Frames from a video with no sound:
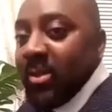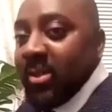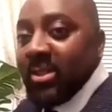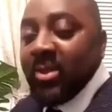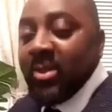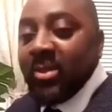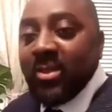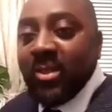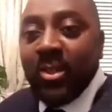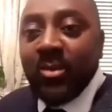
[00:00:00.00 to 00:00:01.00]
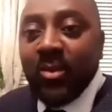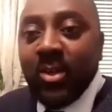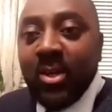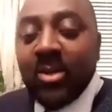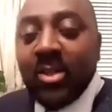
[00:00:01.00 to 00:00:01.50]
nice one. Thank you for
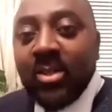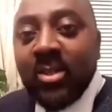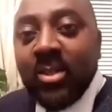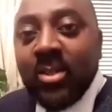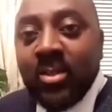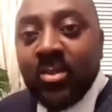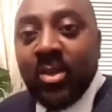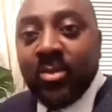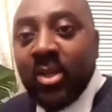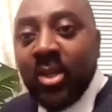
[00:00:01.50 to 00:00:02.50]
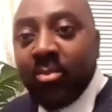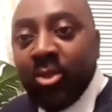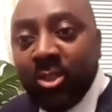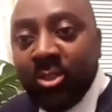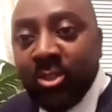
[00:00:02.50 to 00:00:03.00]
coming. We really
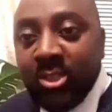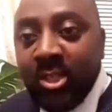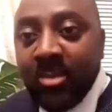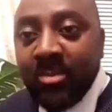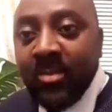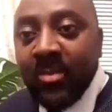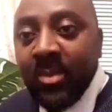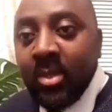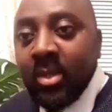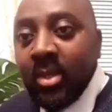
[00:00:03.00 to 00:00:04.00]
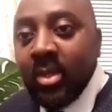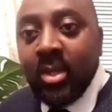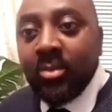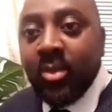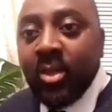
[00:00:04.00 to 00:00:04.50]
appreciate your time.
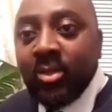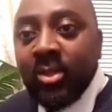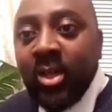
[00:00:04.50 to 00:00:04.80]
And we also